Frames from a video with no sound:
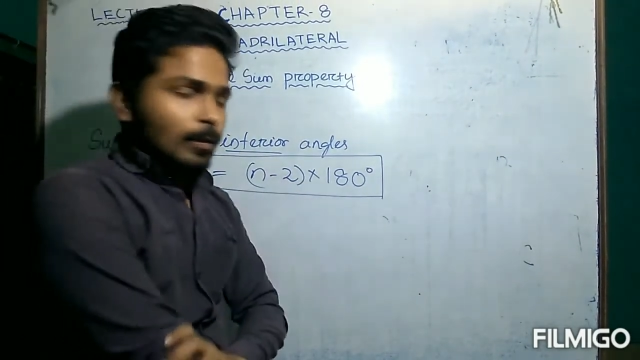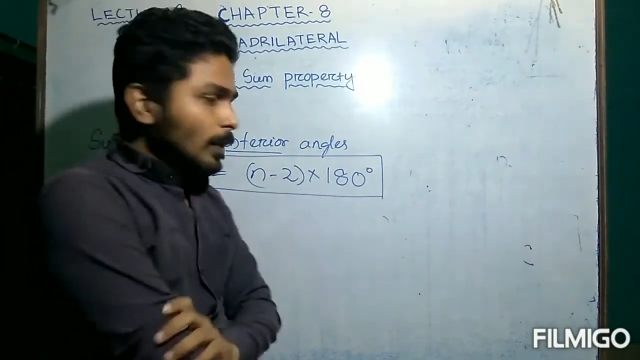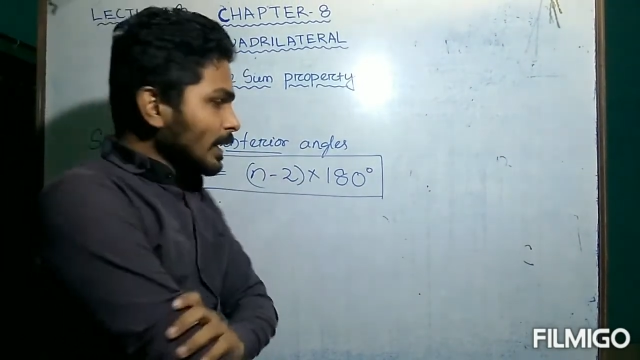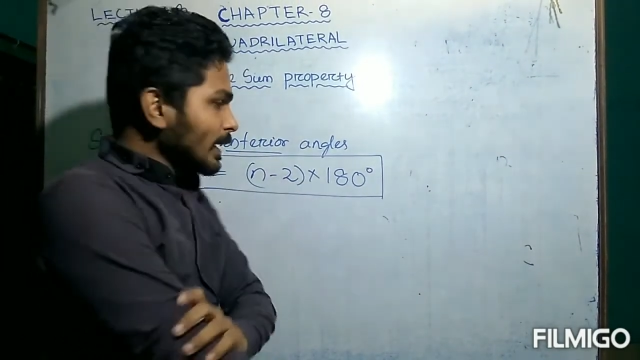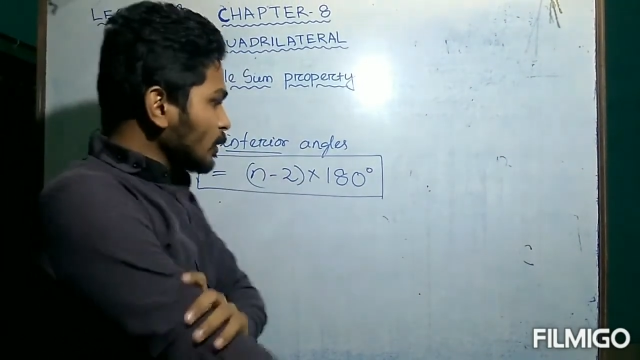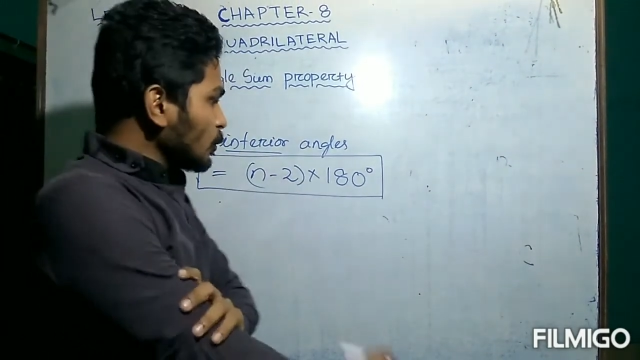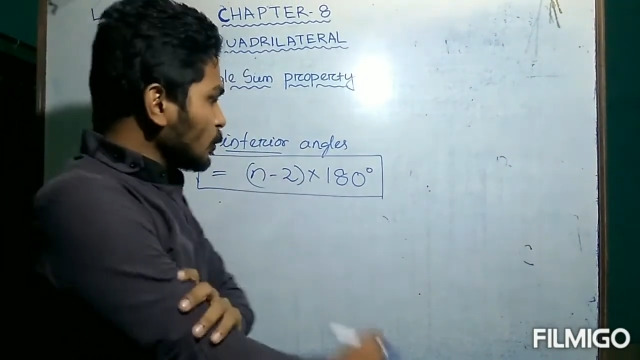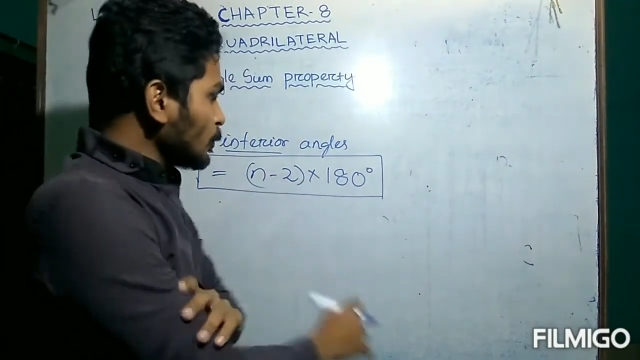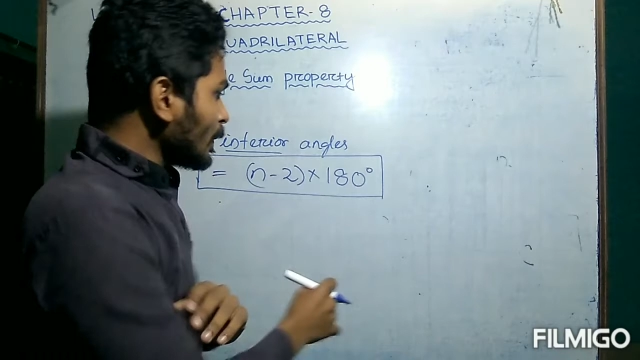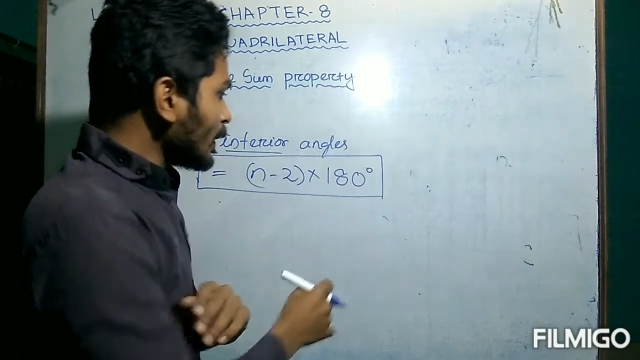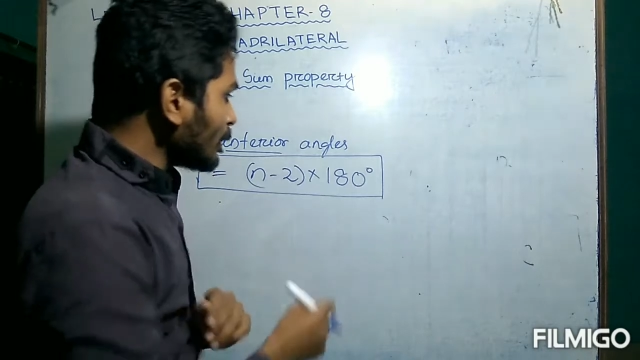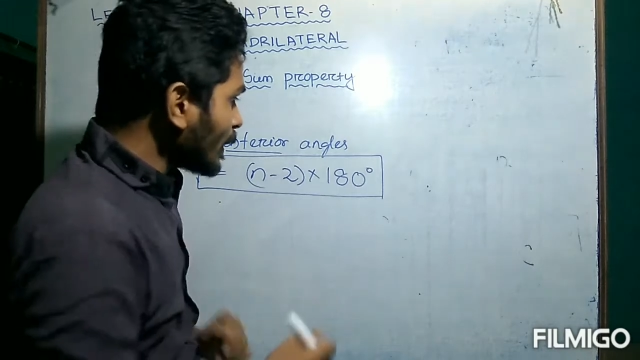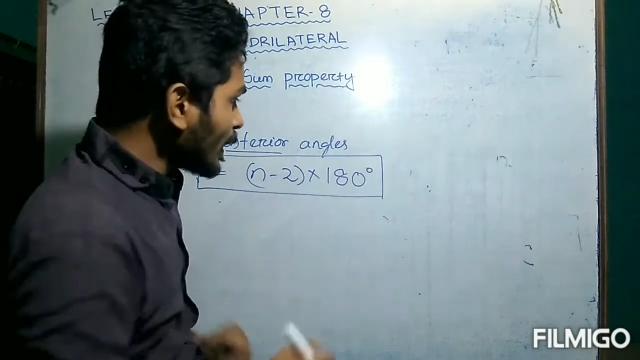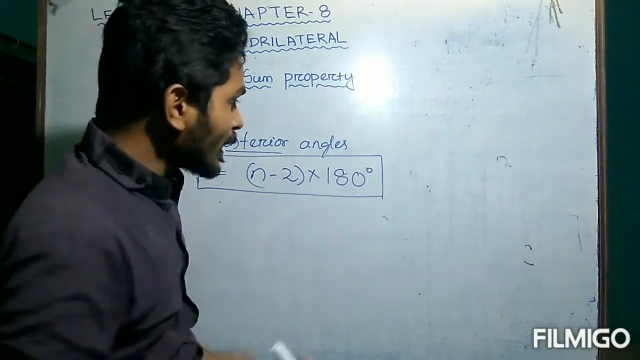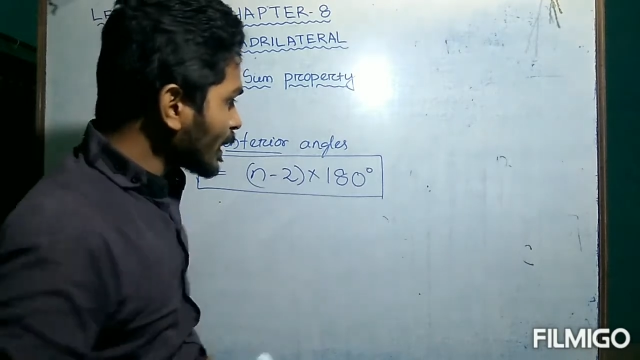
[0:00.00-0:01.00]
What do you
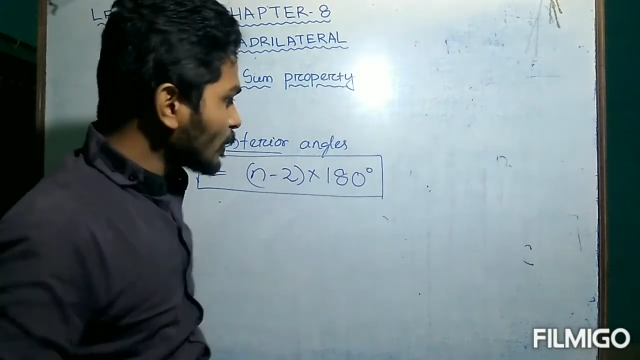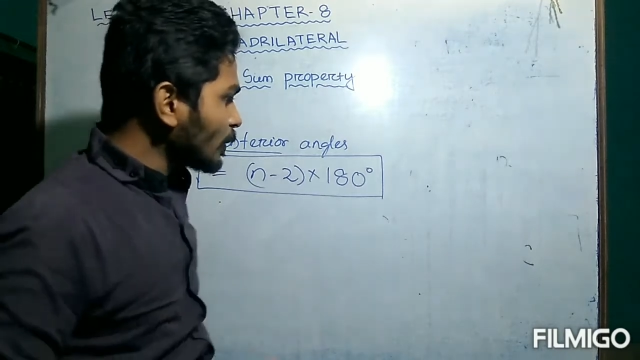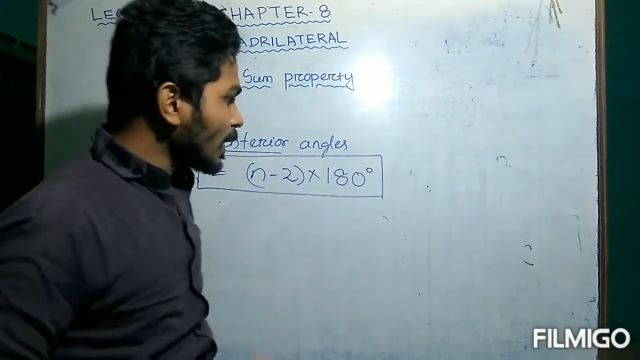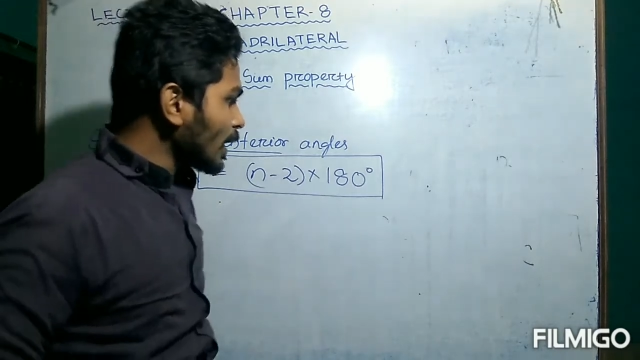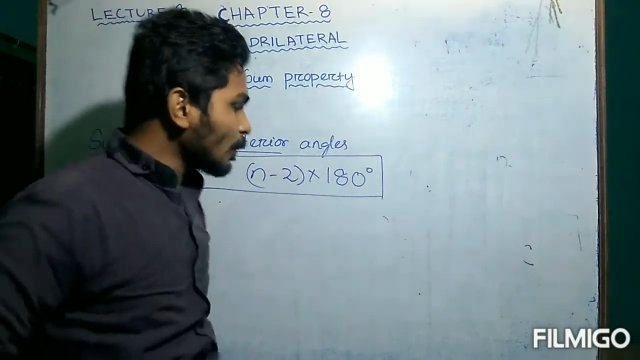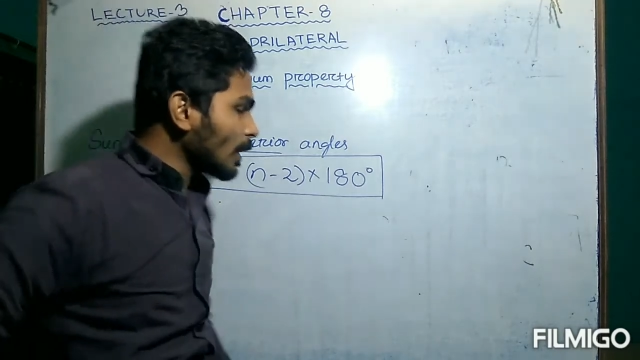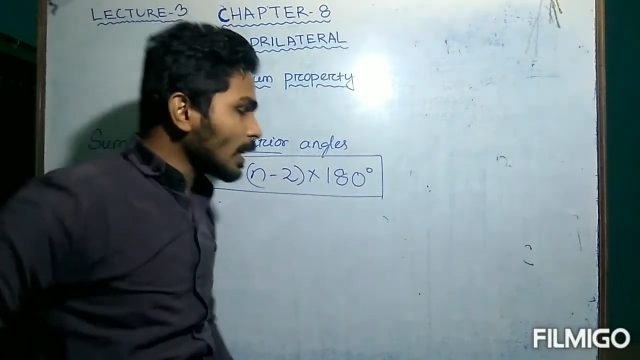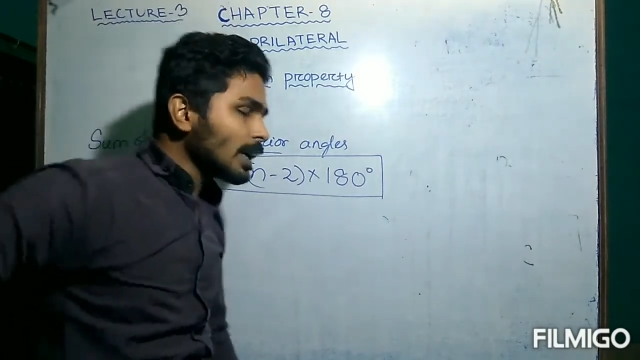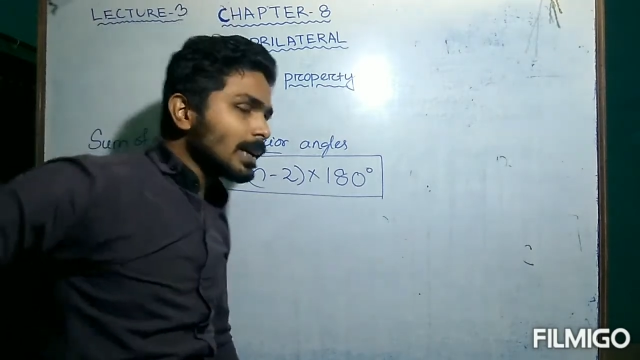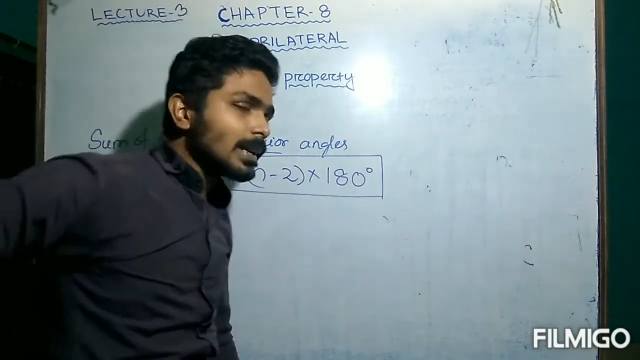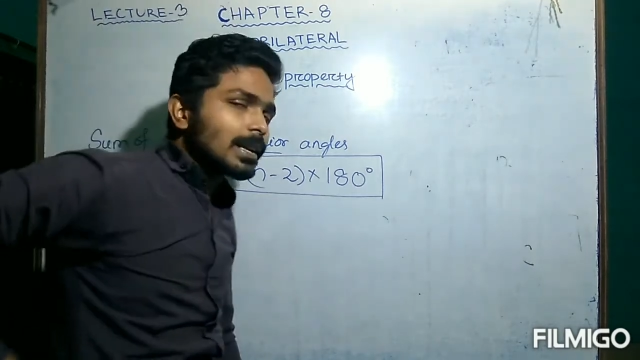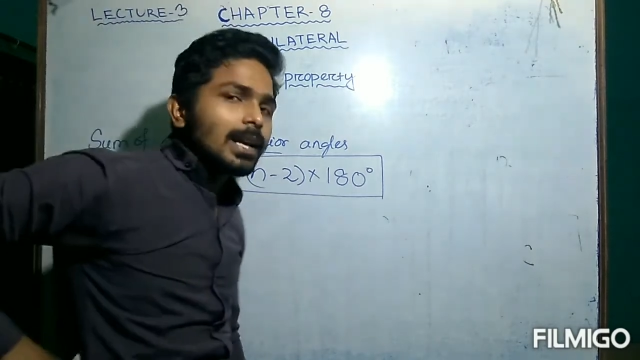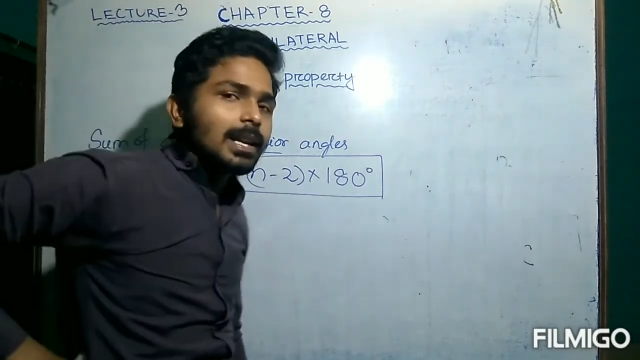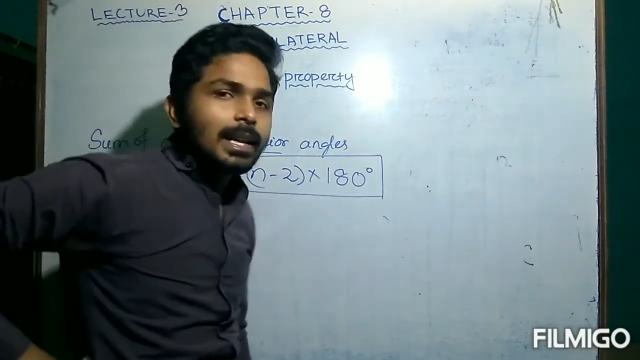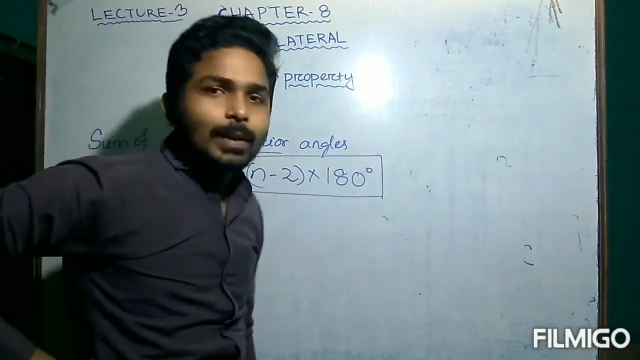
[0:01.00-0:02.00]
mean by regular
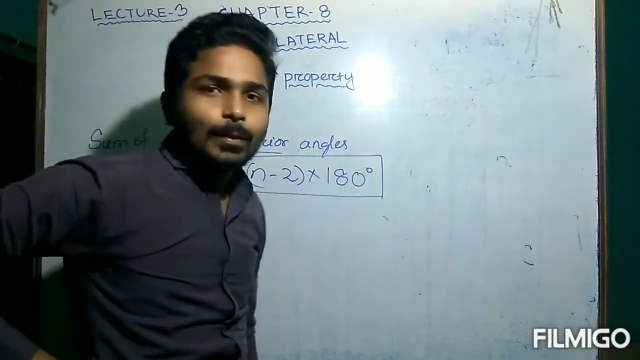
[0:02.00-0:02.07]
quadrilateral?